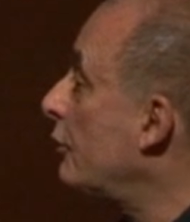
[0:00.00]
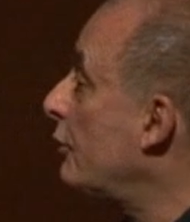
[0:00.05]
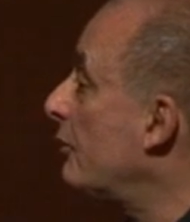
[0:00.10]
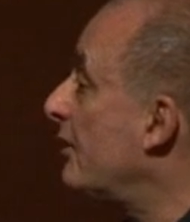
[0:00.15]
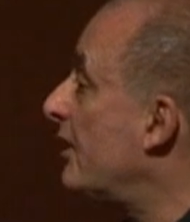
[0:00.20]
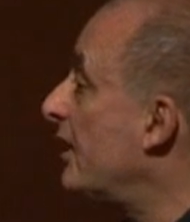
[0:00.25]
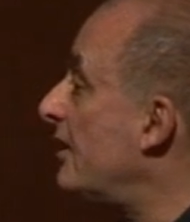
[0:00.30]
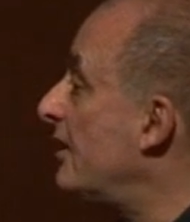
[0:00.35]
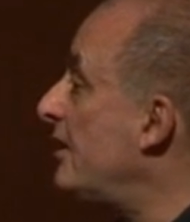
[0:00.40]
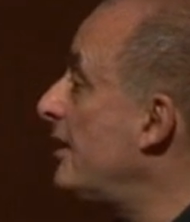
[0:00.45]
you
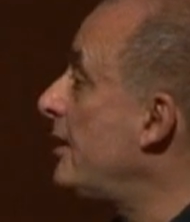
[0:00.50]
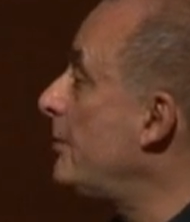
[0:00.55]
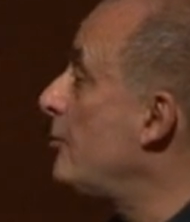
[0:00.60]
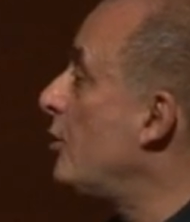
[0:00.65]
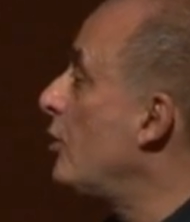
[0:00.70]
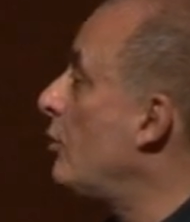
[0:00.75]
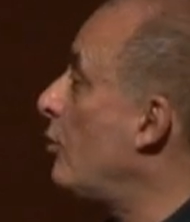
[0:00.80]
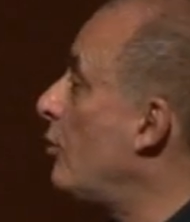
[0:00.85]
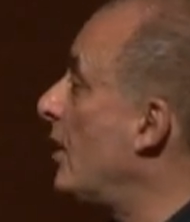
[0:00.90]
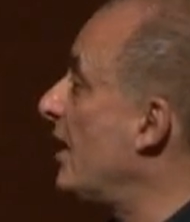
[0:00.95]
that
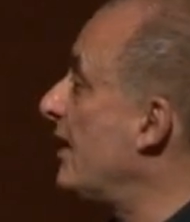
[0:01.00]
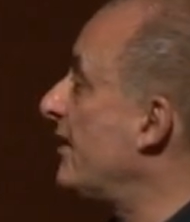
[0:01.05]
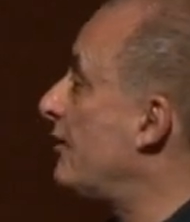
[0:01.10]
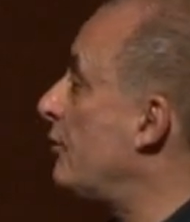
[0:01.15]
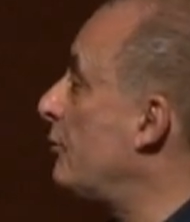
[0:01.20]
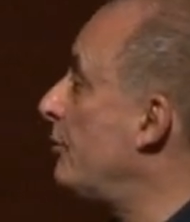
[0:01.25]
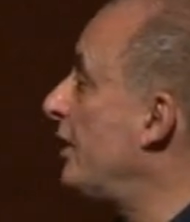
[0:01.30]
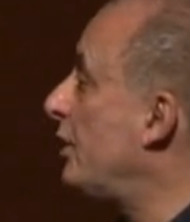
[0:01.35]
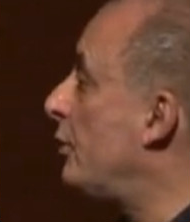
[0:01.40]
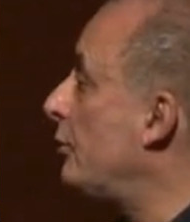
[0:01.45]
NEMO was
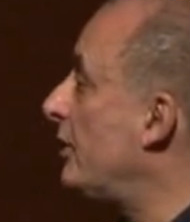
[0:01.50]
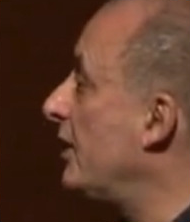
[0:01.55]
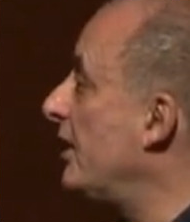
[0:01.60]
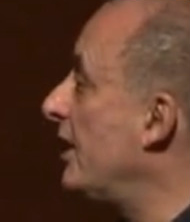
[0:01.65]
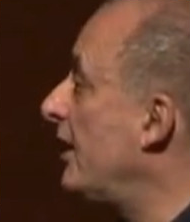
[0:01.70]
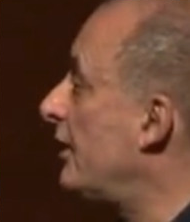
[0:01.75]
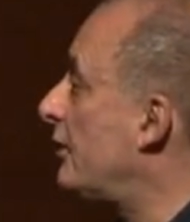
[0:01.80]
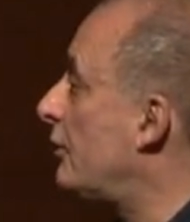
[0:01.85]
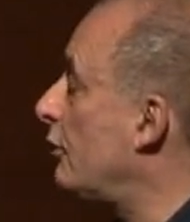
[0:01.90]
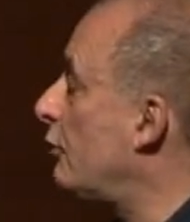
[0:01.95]

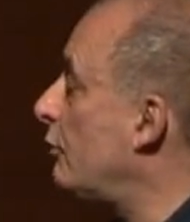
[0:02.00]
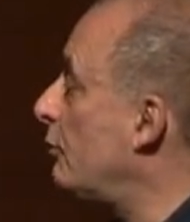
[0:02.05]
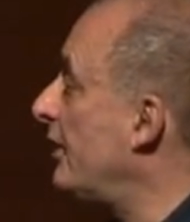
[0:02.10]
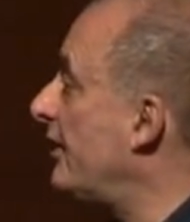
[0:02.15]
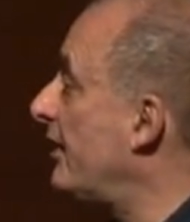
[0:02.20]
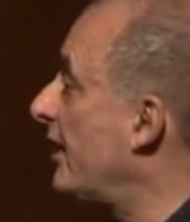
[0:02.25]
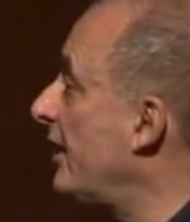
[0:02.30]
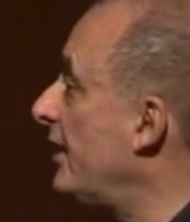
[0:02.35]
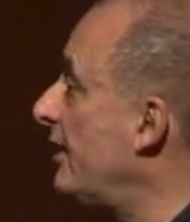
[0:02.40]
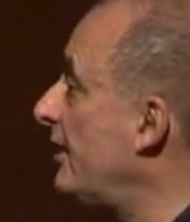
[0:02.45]
ubiquitinated
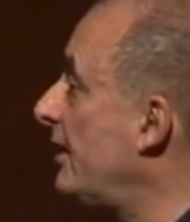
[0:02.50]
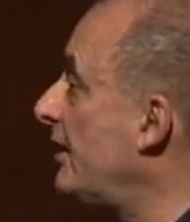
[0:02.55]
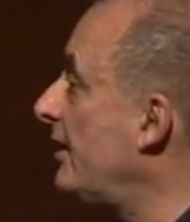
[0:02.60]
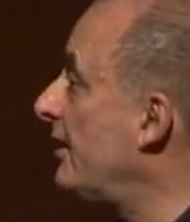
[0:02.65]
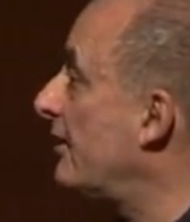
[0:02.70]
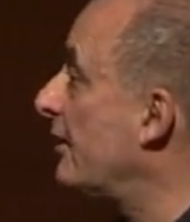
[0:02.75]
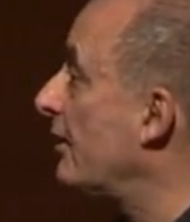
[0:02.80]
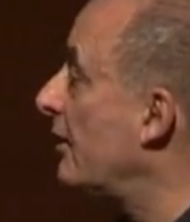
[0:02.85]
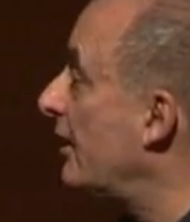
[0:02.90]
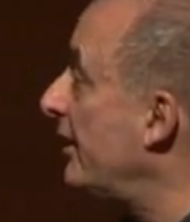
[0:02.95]
with
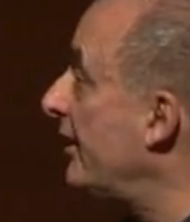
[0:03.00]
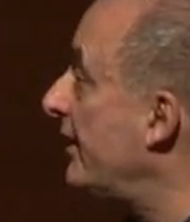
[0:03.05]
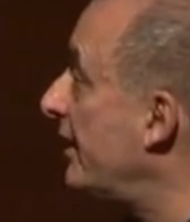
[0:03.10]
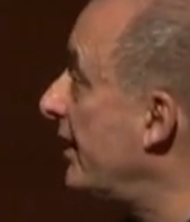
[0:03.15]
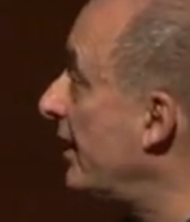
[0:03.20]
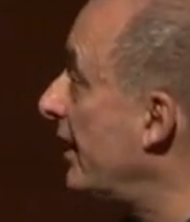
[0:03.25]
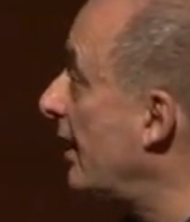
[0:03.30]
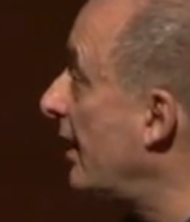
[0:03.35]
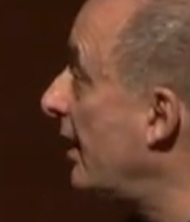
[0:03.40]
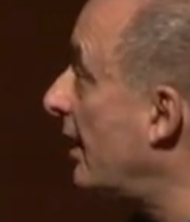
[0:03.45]
either
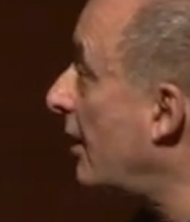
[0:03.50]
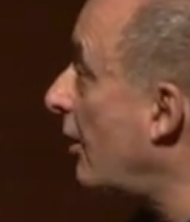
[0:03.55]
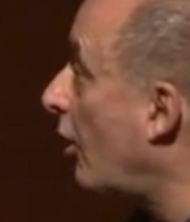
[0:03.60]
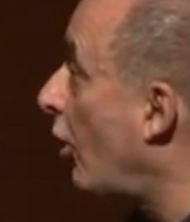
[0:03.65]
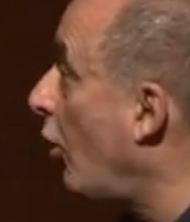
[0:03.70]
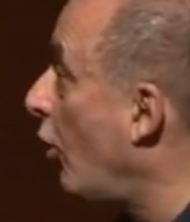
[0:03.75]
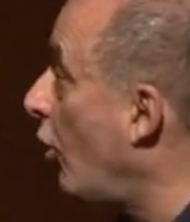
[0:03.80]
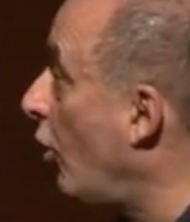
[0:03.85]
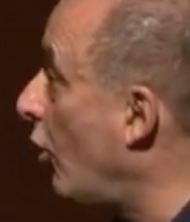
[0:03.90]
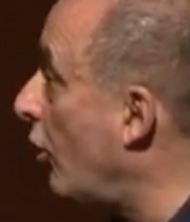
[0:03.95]
linear
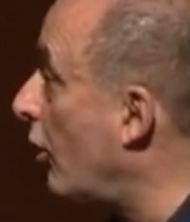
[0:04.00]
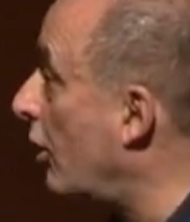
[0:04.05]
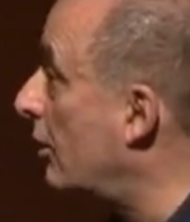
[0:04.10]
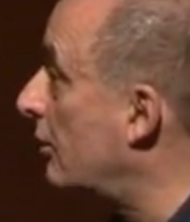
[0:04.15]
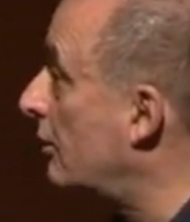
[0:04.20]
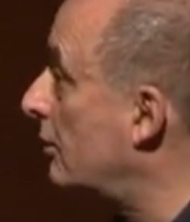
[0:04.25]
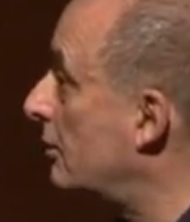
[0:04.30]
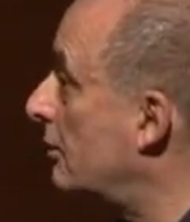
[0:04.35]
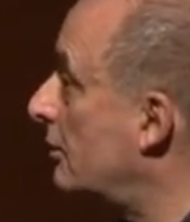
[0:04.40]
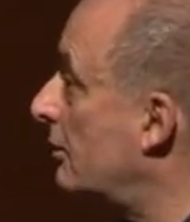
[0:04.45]
or
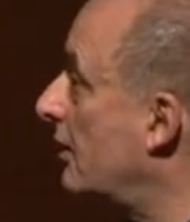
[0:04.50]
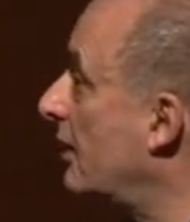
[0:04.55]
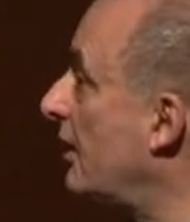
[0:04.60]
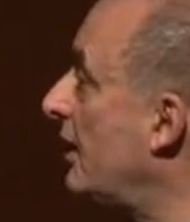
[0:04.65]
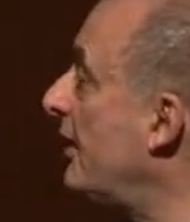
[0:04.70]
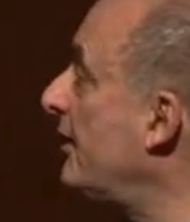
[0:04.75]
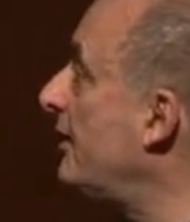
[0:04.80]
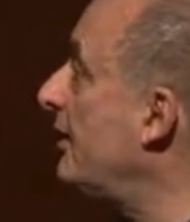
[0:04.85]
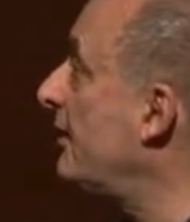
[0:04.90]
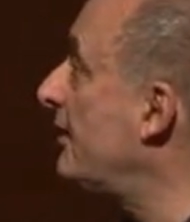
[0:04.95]

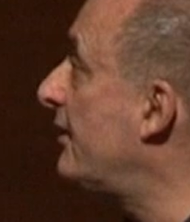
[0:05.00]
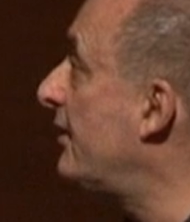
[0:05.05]
lysine